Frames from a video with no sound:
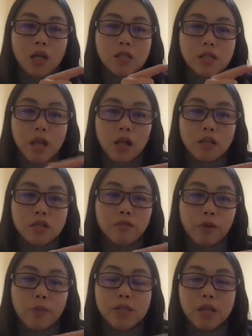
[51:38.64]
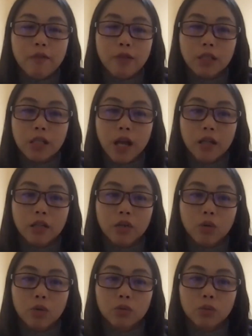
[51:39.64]
cells from a 79 year
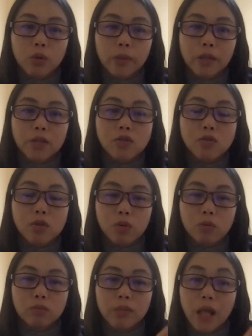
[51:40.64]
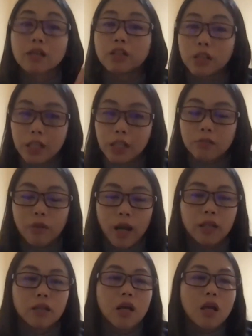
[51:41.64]
old woman. So elderly,
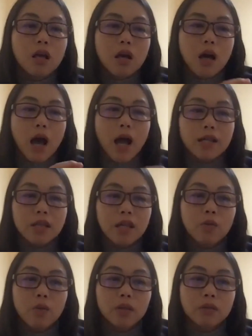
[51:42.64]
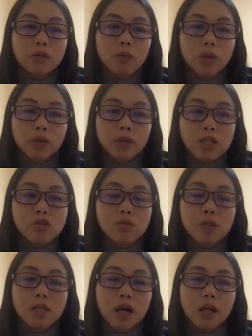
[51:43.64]
right? I mm-hmm. think what, what needs to
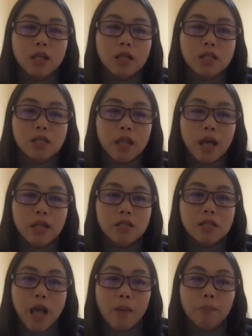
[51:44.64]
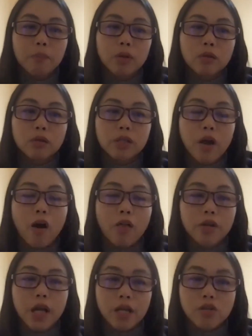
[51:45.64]
be done is let's sample the
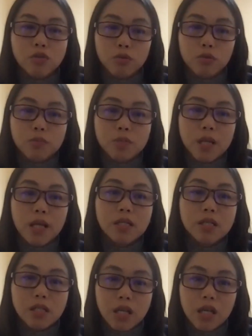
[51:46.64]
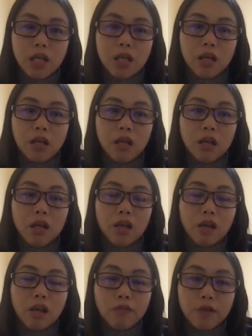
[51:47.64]
other age groups and see
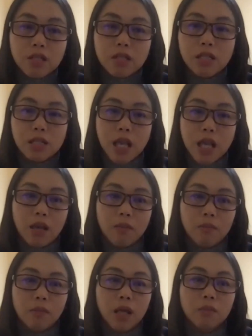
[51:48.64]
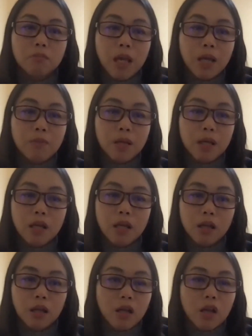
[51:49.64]
if it's the same. And maybe
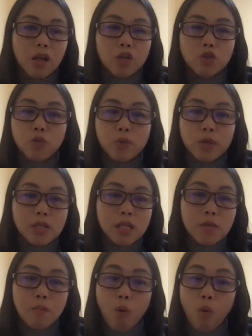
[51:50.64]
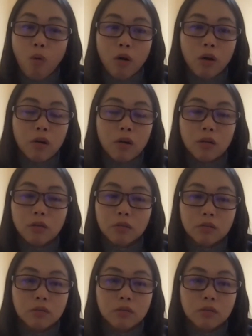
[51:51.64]
do we see more